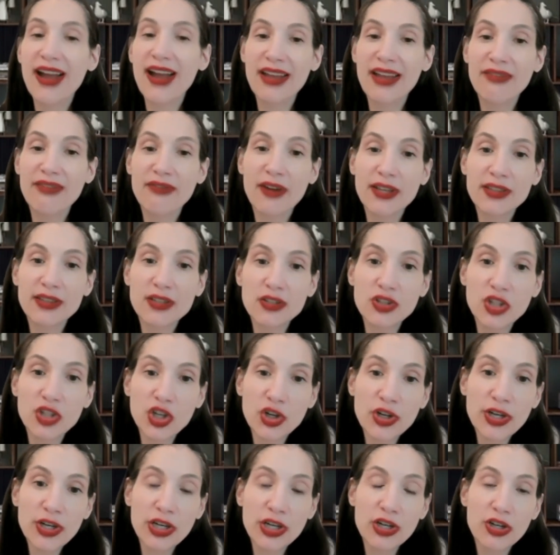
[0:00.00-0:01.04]
I find the
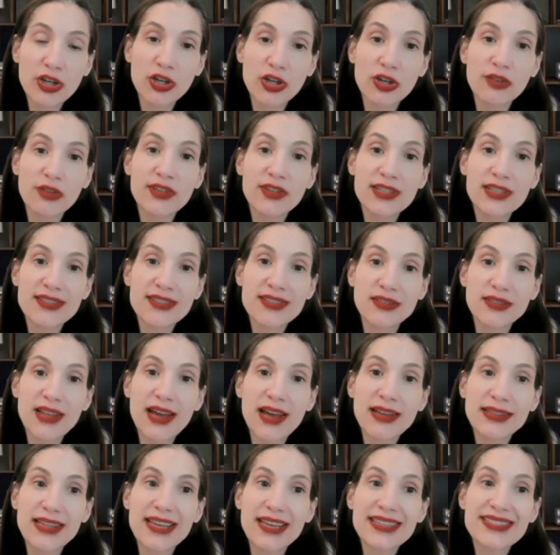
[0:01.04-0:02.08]
learning curve is a
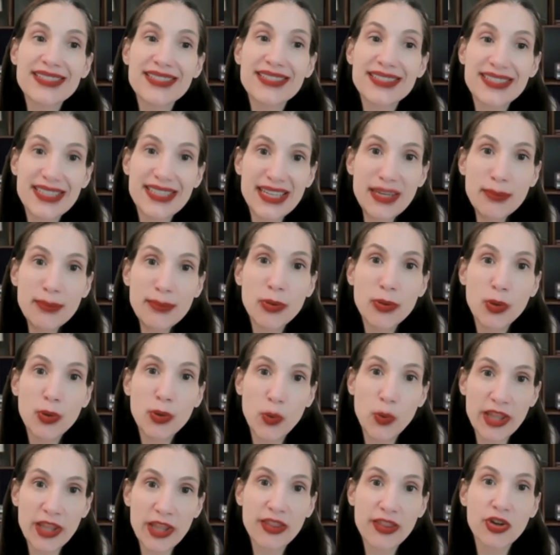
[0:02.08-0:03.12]
lot less steep
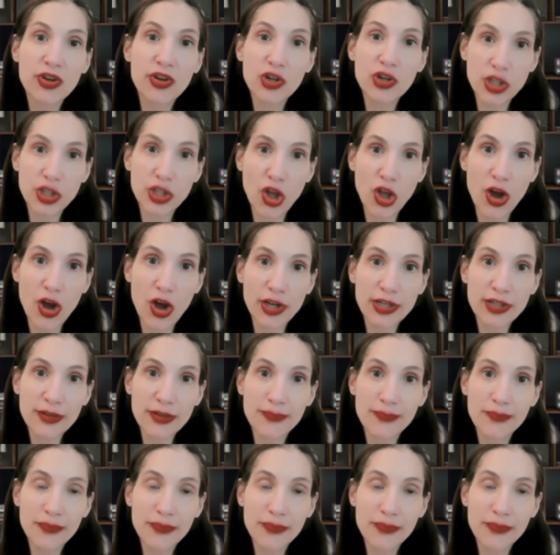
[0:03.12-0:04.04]
with Claude.